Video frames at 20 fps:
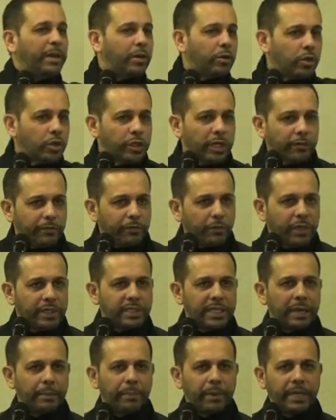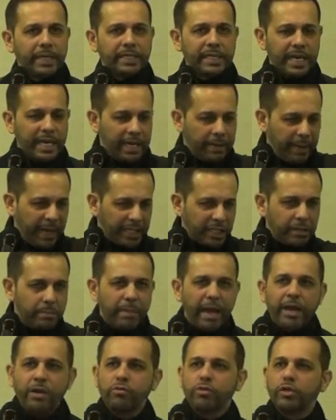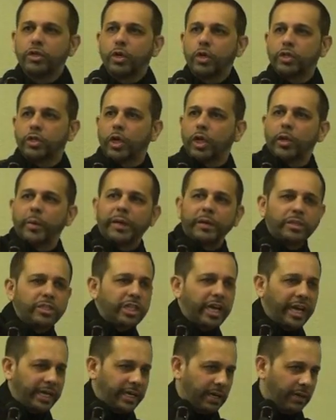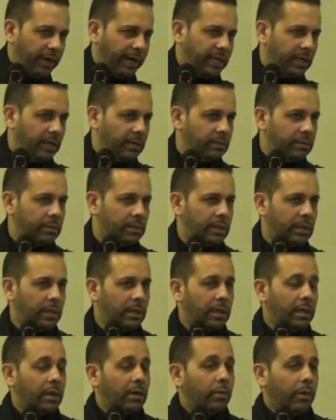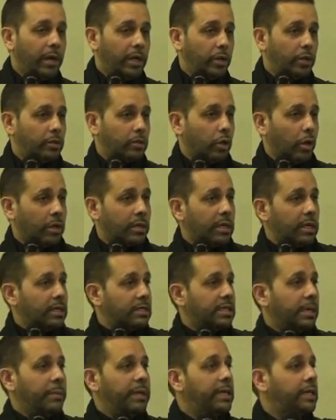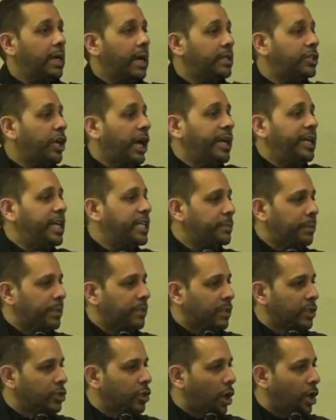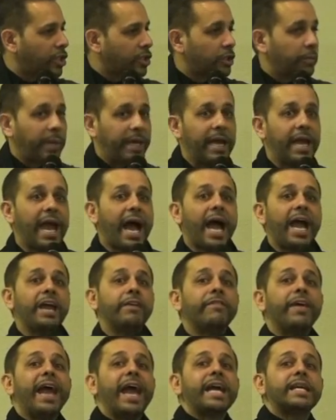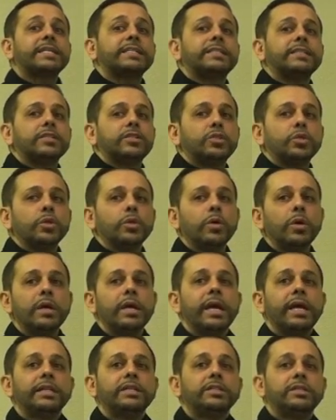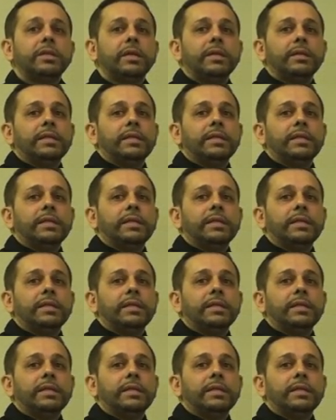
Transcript: Deeply rooted, for example, is, imagine my root goes all the way to China right now. Well, you talk, somebody, a Chinese person talks to me, I have access to